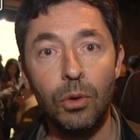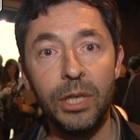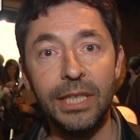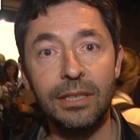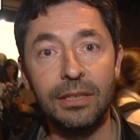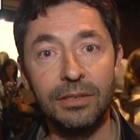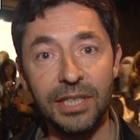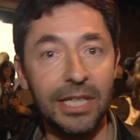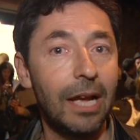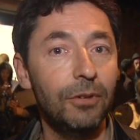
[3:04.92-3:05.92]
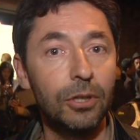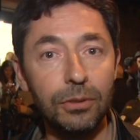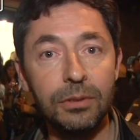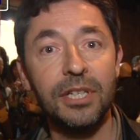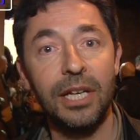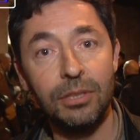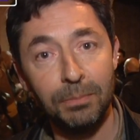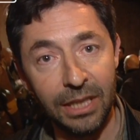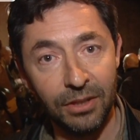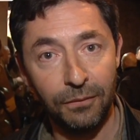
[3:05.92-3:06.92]
we discover who's going to
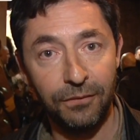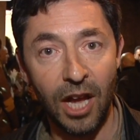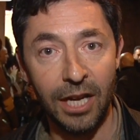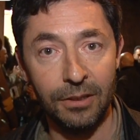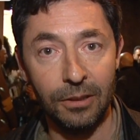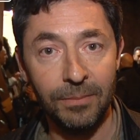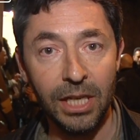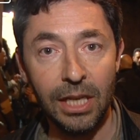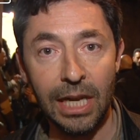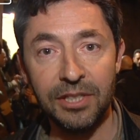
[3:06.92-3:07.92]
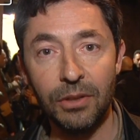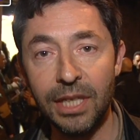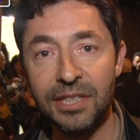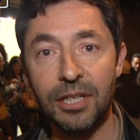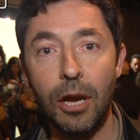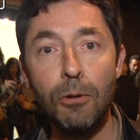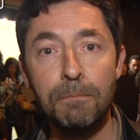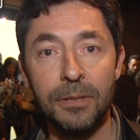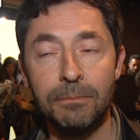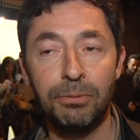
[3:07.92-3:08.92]
be in the final. And so this
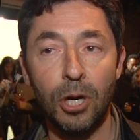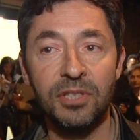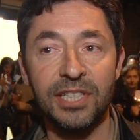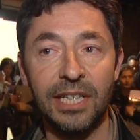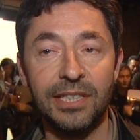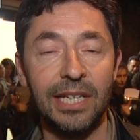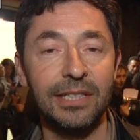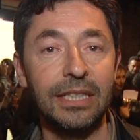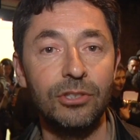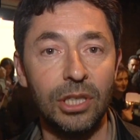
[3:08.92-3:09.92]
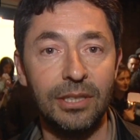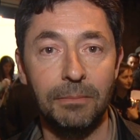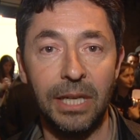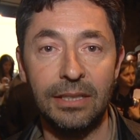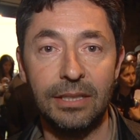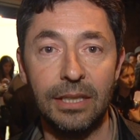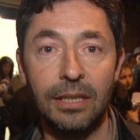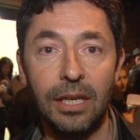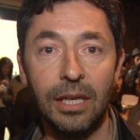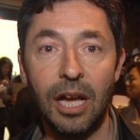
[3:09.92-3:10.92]
open process has legitimated
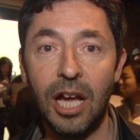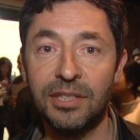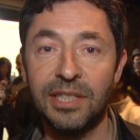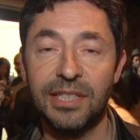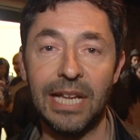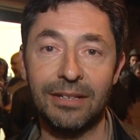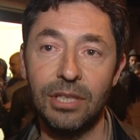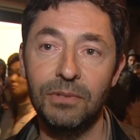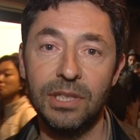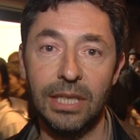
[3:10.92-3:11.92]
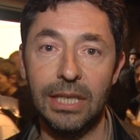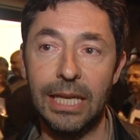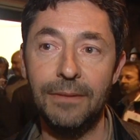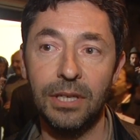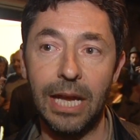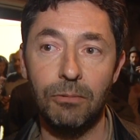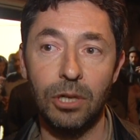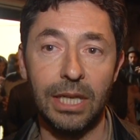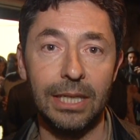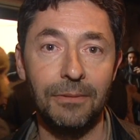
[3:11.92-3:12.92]
artists' activity in the
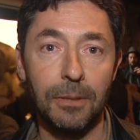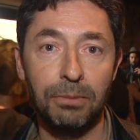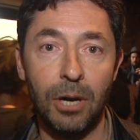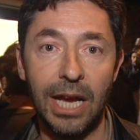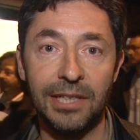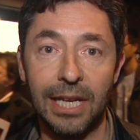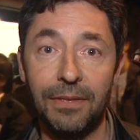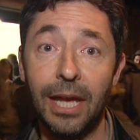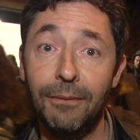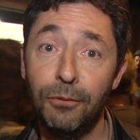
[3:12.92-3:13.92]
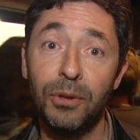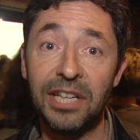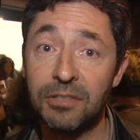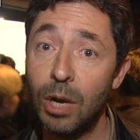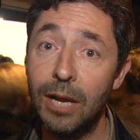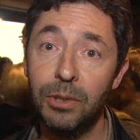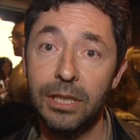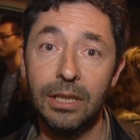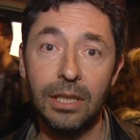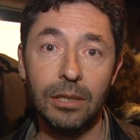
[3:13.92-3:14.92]
network and in the prize, and therefore that's why
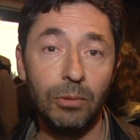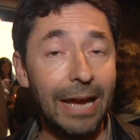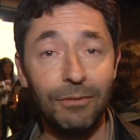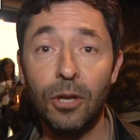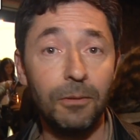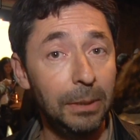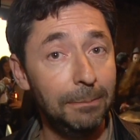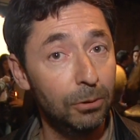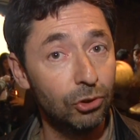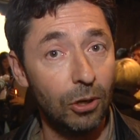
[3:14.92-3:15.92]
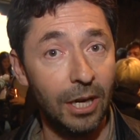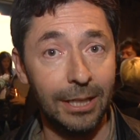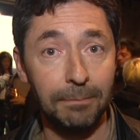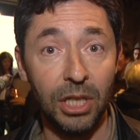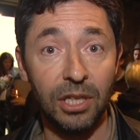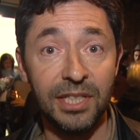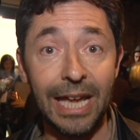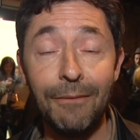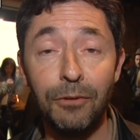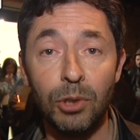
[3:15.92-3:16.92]
we have a lot of people joining, because
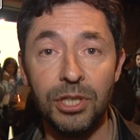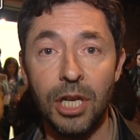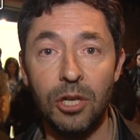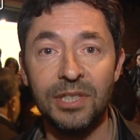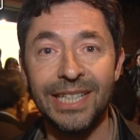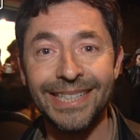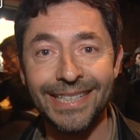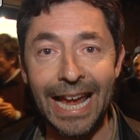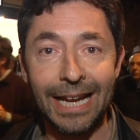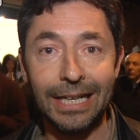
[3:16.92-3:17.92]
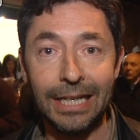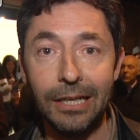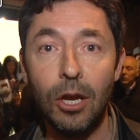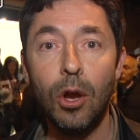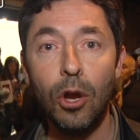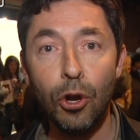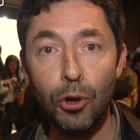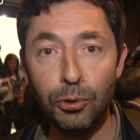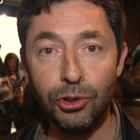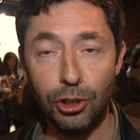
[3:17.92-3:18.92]
everyone knows exactly
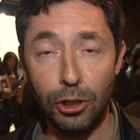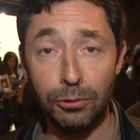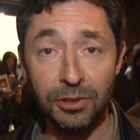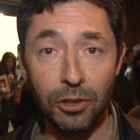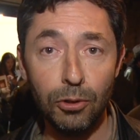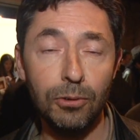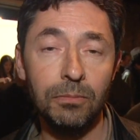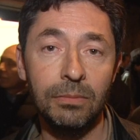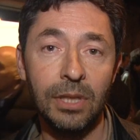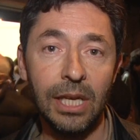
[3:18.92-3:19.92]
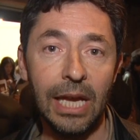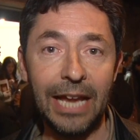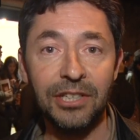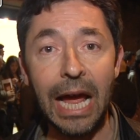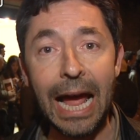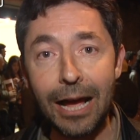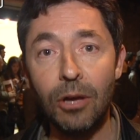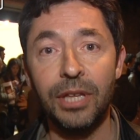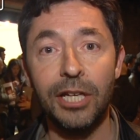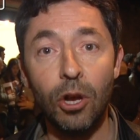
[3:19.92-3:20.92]
who chose whom and
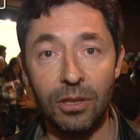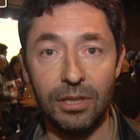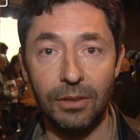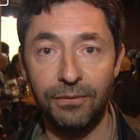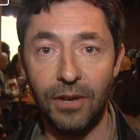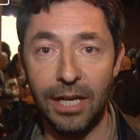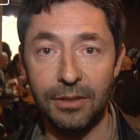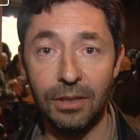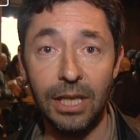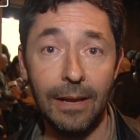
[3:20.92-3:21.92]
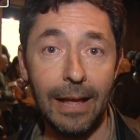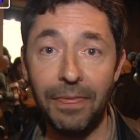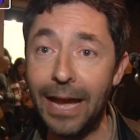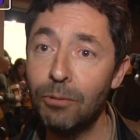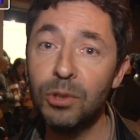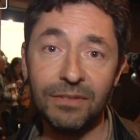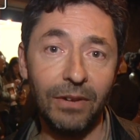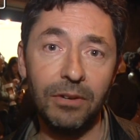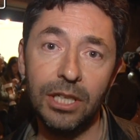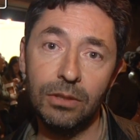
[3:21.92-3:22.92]
how they got to the final. And that was
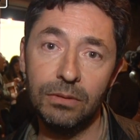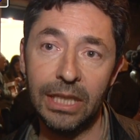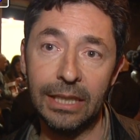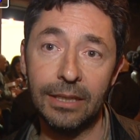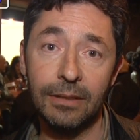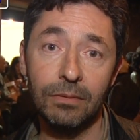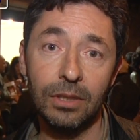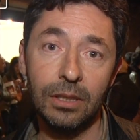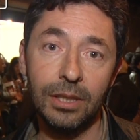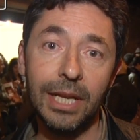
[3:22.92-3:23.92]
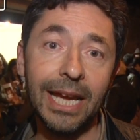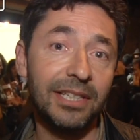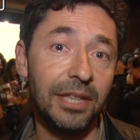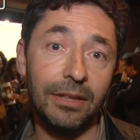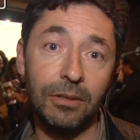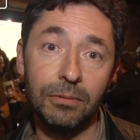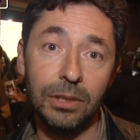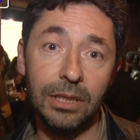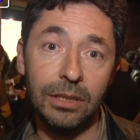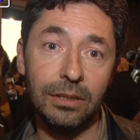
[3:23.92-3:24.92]
very unique. The next thing that
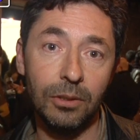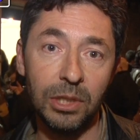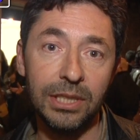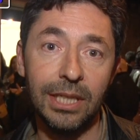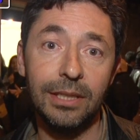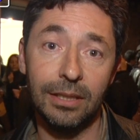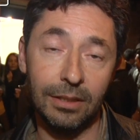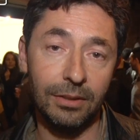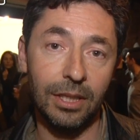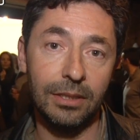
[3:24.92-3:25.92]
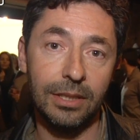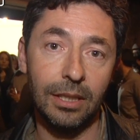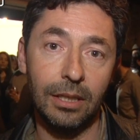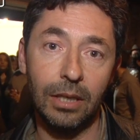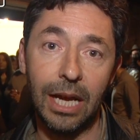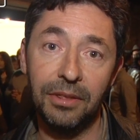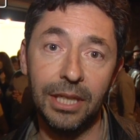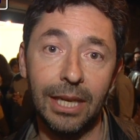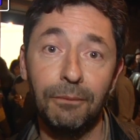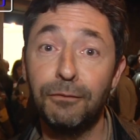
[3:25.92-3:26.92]
we did that I
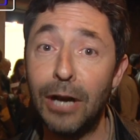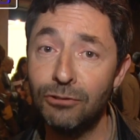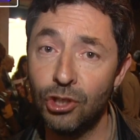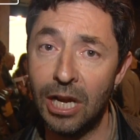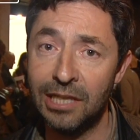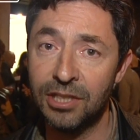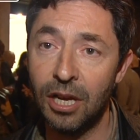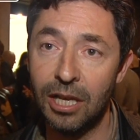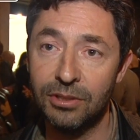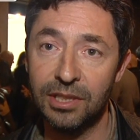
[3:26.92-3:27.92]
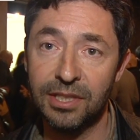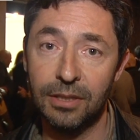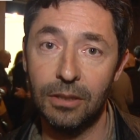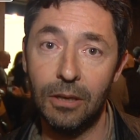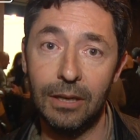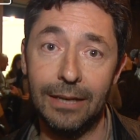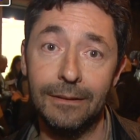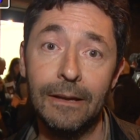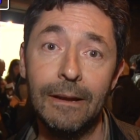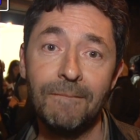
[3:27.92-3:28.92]
think enfranchised artists a lot and